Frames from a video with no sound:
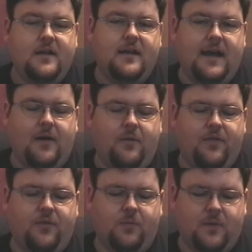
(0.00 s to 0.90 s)
Now,
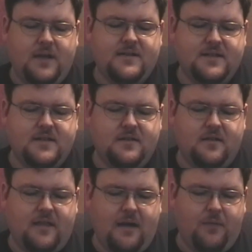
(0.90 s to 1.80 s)
the
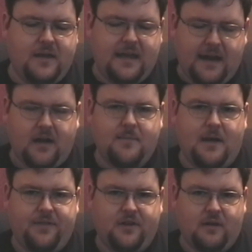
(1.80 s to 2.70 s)
reason that we care
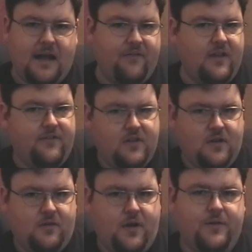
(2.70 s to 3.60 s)
about the gravity, if you
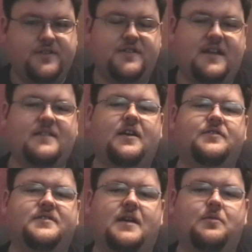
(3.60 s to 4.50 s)
don't know, is because that
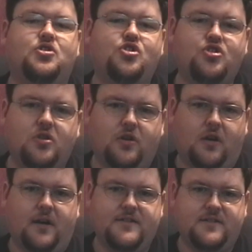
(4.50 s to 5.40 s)
tells us how much
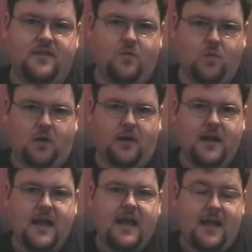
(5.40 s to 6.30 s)
sugar is in the wort,
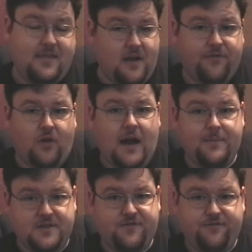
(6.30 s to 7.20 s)
and therefore how
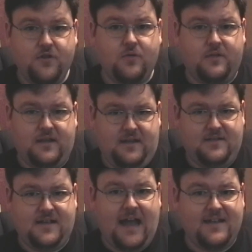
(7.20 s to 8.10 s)
much food the
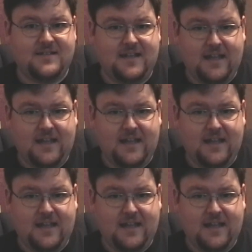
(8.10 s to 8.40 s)
yeast has to